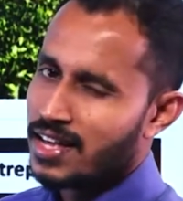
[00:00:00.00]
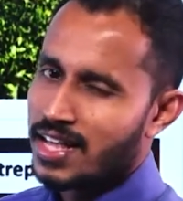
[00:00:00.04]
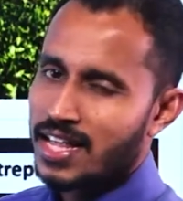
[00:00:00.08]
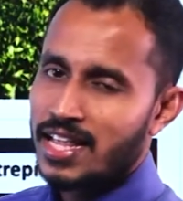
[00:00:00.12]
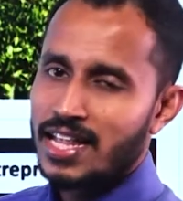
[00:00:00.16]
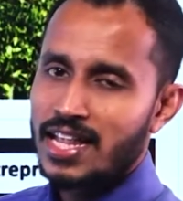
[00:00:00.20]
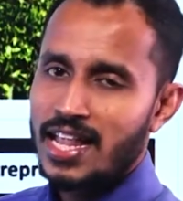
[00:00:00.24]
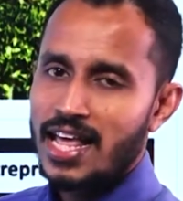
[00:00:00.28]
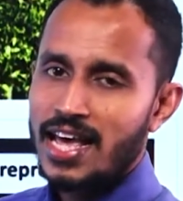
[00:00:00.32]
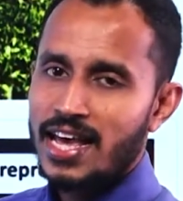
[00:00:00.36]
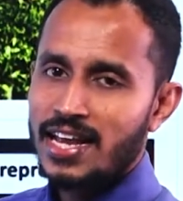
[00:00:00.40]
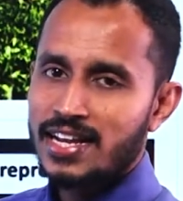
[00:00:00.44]

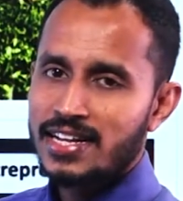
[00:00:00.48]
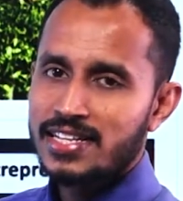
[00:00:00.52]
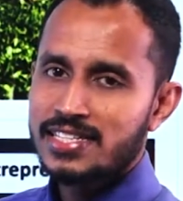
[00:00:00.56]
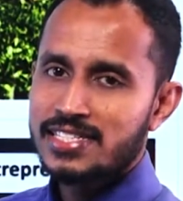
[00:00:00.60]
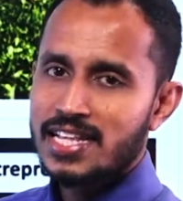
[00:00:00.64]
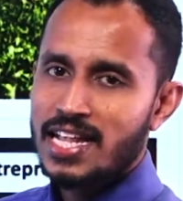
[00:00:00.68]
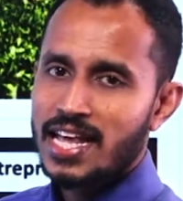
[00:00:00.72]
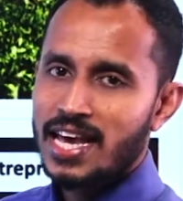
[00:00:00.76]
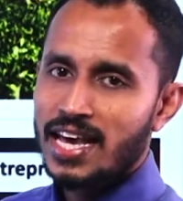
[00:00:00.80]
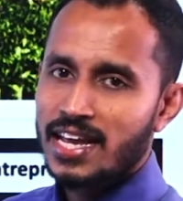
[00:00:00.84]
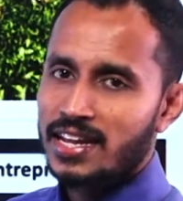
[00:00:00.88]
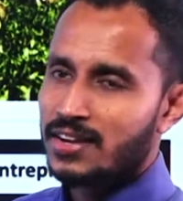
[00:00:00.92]
Land is
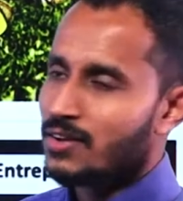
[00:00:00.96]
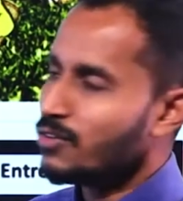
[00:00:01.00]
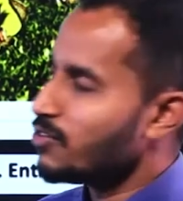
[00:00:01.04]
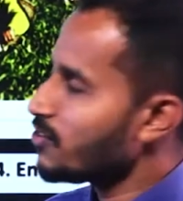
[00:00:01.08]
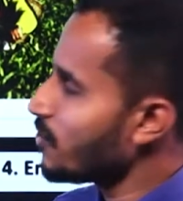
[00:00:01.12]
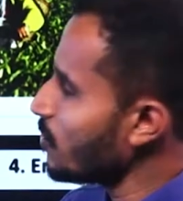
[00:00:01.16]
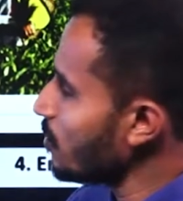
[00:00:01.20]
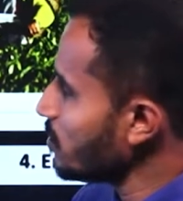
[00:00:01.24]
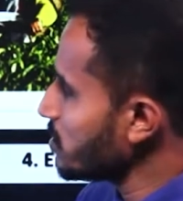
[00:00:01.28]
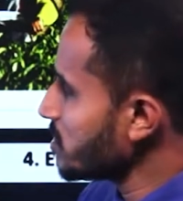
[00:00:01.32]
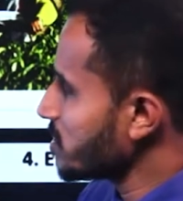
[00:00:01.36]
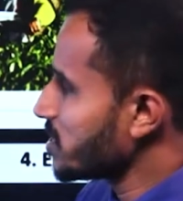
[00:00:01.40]
land, of
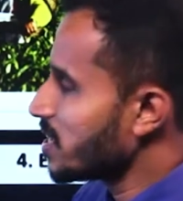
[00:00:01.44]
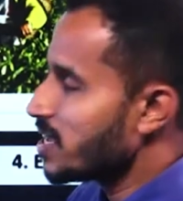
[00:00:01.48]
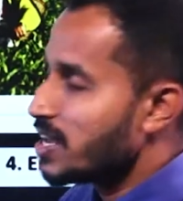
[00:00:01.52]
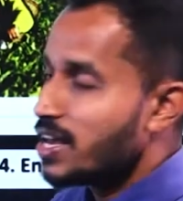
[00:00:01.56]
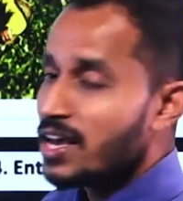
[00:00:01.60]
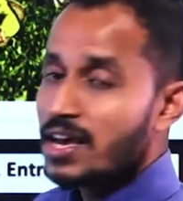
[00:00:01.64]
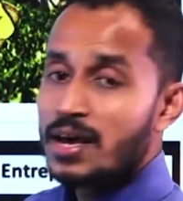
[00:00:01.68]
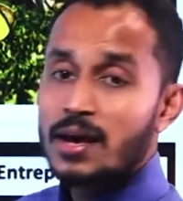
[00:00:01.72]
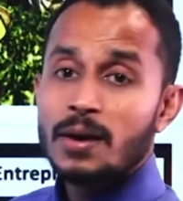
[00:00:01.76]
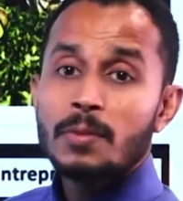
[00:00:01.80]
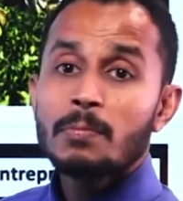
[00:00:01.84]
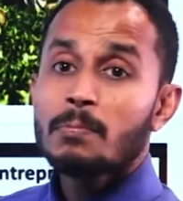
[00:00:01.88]
course.
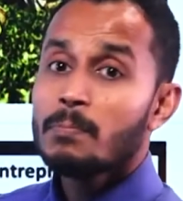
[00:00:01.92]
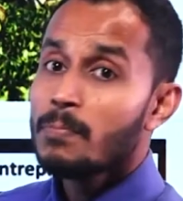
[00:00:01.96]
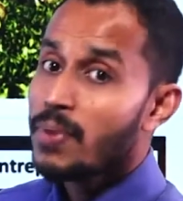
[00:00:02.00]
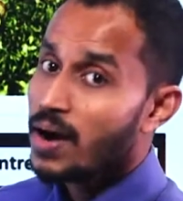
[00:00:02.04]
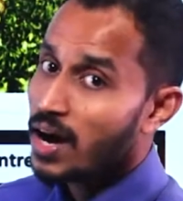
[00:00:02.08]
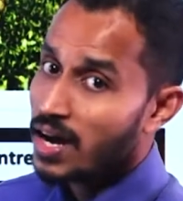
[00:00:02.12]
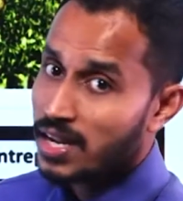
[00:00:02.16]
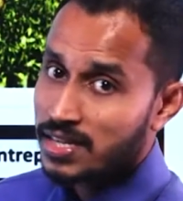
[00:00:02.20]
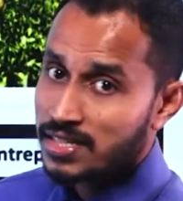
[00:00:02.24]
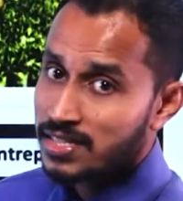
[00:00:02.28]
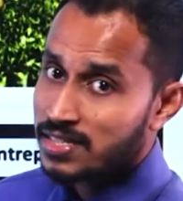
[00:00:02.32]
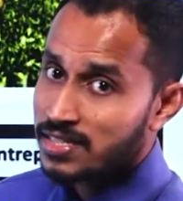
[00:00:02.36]

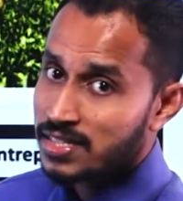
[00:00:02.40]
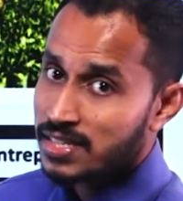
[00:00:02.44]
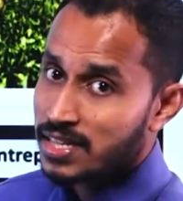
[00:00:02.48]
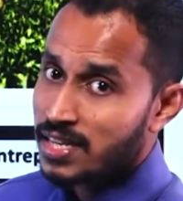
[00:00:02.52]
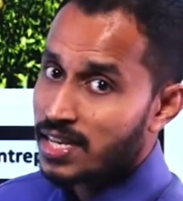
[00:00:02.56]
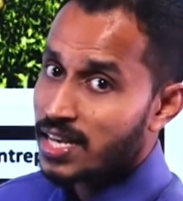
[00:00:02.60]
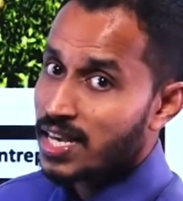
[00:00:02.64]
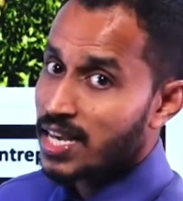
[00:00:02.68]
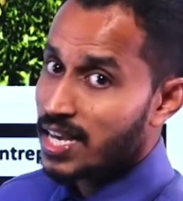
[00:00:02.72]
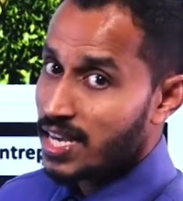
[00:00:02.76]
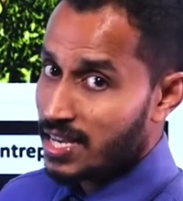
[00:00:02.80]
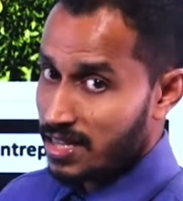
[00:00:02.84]
But
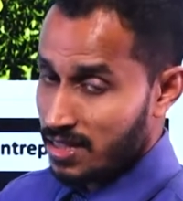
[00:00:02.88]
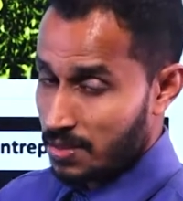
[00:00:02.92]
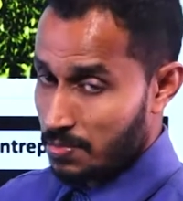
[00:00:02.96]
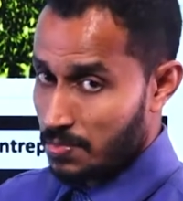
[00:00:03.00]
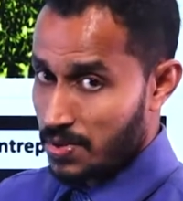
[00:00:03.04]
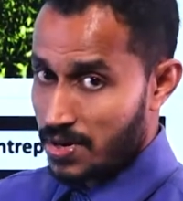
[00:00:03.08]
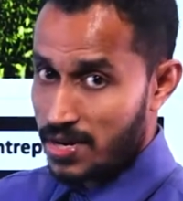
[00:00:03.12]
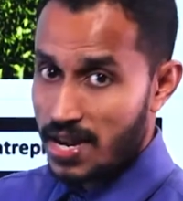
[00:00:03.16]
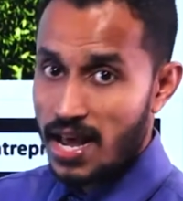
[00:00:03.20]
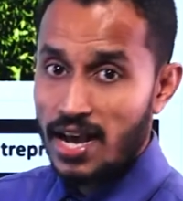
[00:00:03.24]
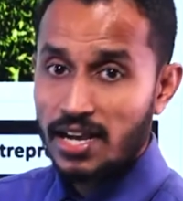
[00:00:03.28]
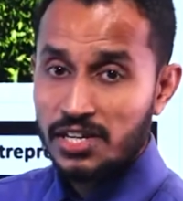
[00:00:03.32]
in the
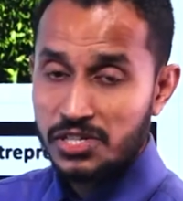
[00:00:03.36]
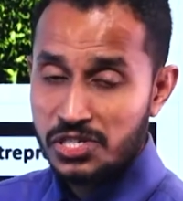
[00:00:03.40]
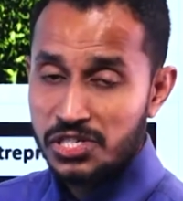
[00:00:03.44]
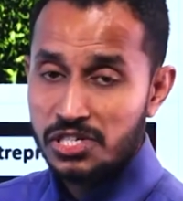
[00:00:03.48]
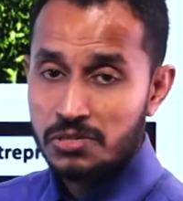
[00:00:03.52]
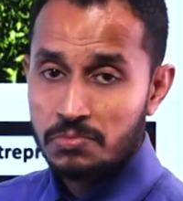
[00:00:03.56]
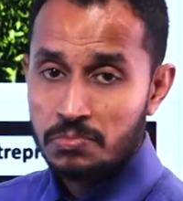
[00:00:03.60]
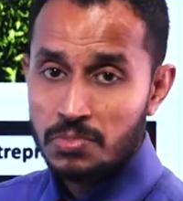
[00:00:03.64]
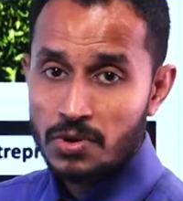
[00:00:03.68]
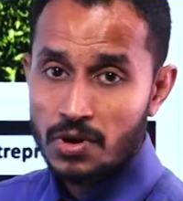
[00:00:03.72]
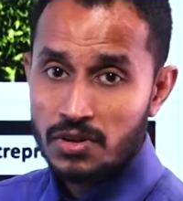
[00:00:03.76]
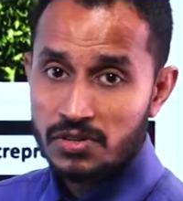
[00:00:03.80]

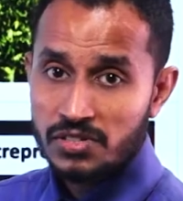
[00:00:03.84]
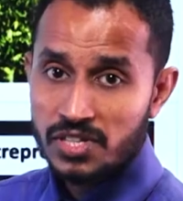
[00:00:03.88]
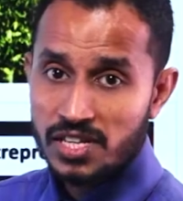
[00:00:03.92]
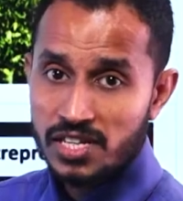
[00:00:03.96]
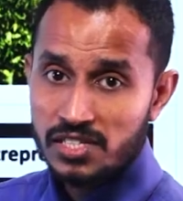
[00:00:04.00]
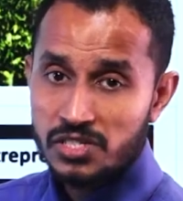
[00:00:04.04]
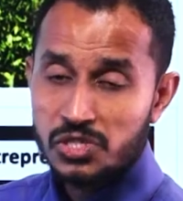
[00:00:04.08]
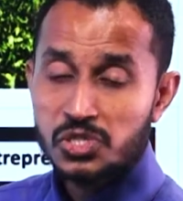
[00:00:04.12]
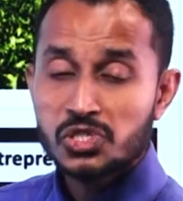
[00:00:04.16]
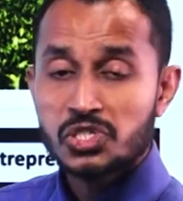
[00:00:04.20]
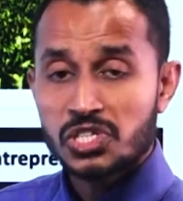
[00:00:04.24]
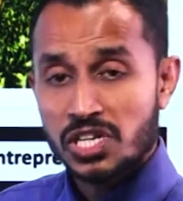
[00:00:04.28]
production
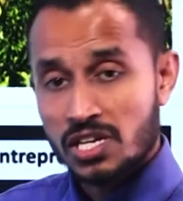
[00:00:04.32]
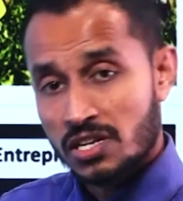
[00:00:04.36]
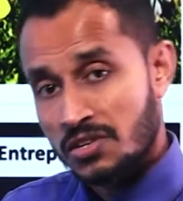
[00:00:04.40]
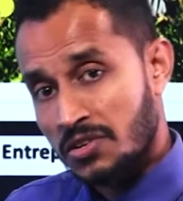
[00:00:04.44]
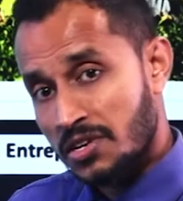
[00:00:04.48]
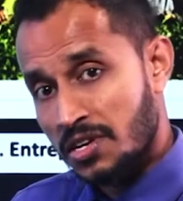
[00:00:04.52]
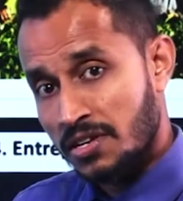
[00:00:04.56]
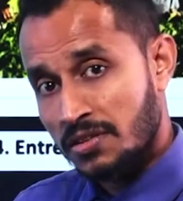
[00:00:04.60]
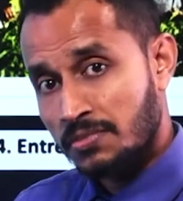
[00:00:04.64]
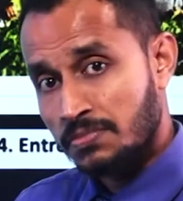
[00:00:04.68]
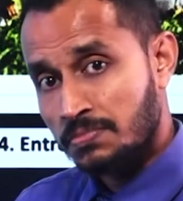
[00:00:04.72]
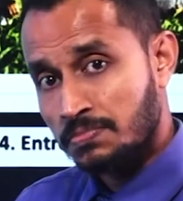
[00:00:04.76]
process,
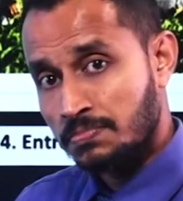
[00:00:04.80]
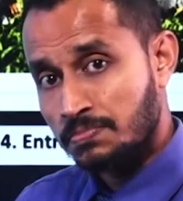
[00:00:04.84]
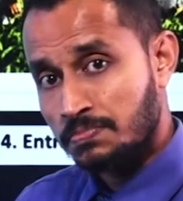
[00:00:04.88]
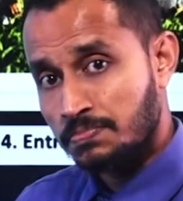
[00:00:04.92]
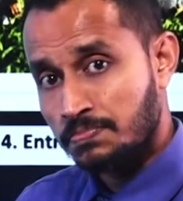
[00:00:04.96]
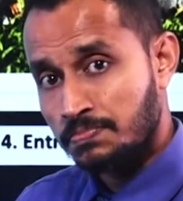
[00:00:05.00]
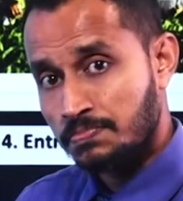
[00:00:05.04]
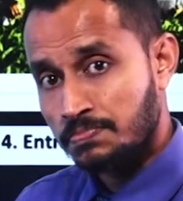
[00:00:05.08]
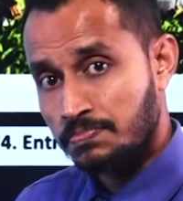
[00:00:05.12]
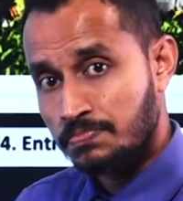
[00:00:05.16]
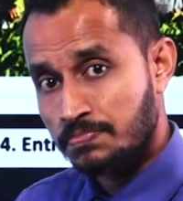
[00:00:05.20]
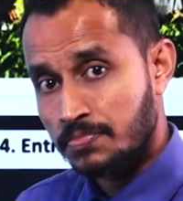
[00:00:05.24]
children,
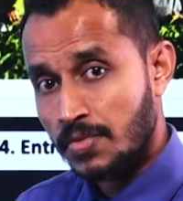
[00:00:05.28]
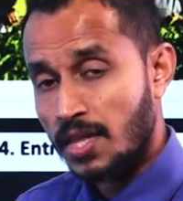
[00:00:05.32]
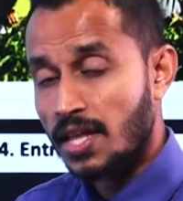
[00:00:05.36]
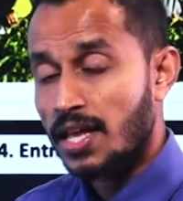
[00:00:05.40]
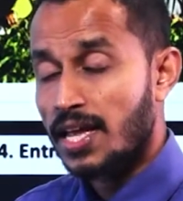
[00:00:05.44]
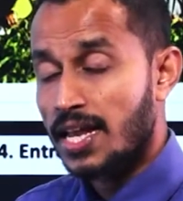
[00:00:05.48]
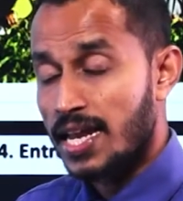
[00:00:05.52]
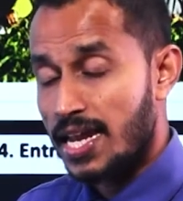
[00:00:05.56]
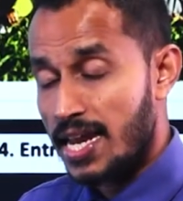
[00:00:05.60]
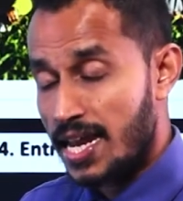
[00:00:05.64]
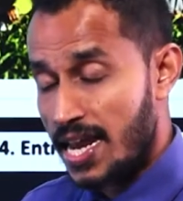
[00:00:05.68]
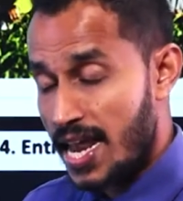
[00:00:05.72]

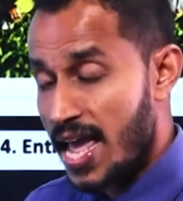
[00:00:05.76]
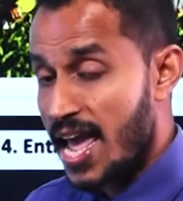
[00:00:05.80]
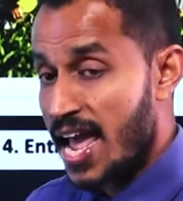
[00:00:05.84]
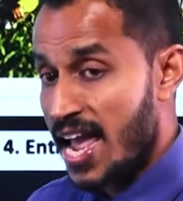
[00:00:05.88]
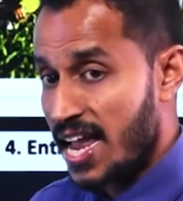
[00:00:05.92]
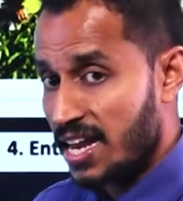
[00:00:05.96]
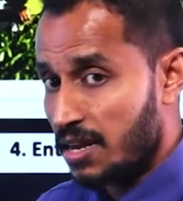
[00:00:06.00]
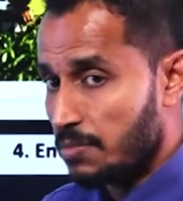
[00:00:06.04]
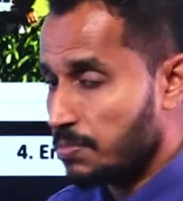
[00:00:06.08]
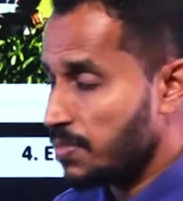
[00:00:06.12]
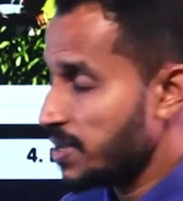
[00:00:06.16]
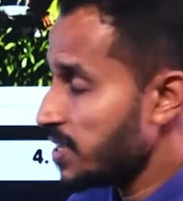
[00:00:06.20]

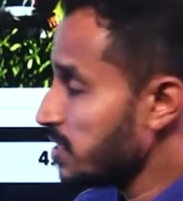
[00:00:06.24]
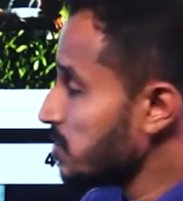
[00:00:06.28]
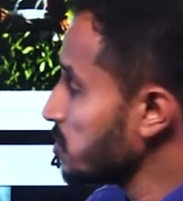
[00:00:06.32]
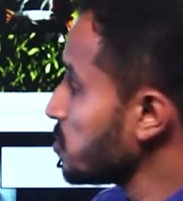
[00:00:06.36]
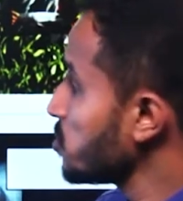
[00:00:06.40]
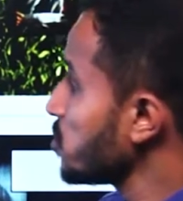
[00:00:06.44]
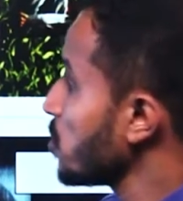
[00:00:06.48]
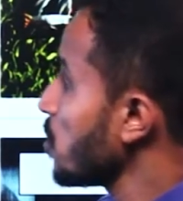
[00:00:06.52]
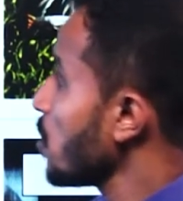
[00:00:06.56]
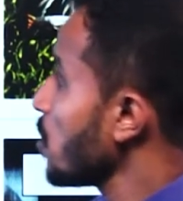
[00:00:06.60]
land means